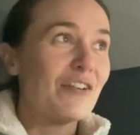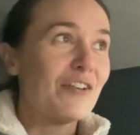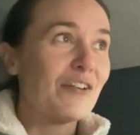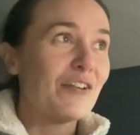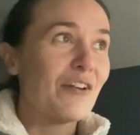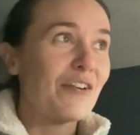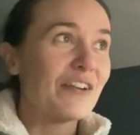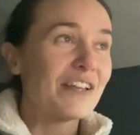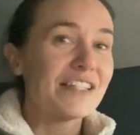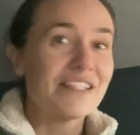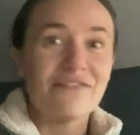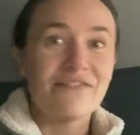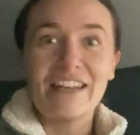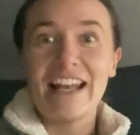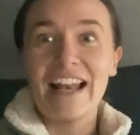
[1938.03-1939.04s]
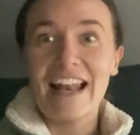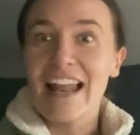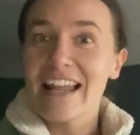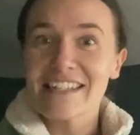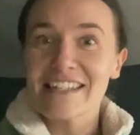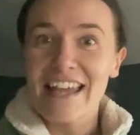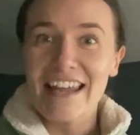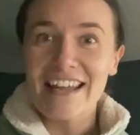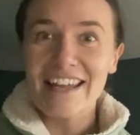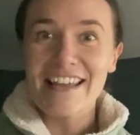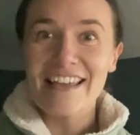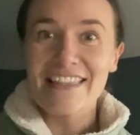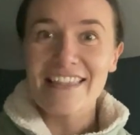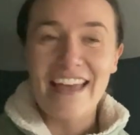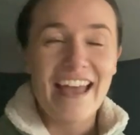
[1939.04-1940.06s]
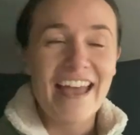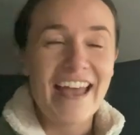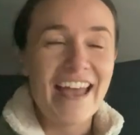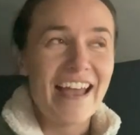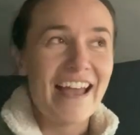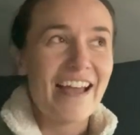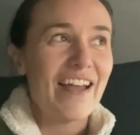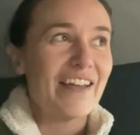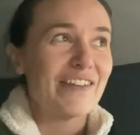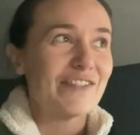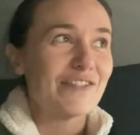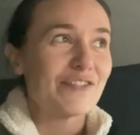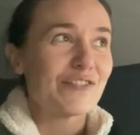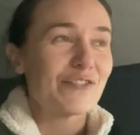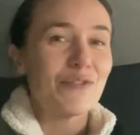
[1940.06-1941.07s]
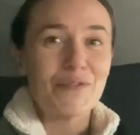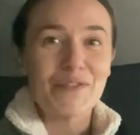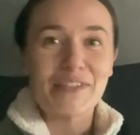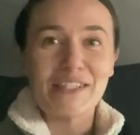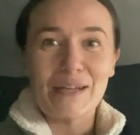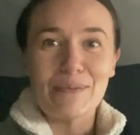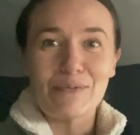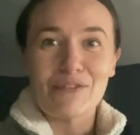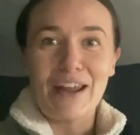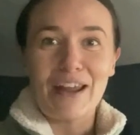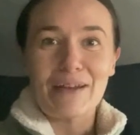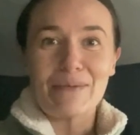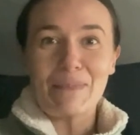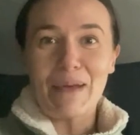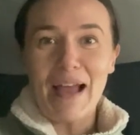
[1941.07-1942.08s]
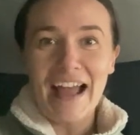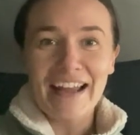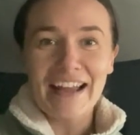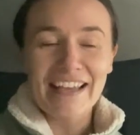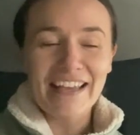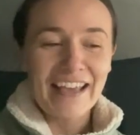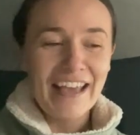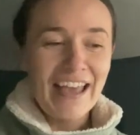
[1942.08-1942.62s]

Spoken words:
nice vanilla latte there and caught the steam train back.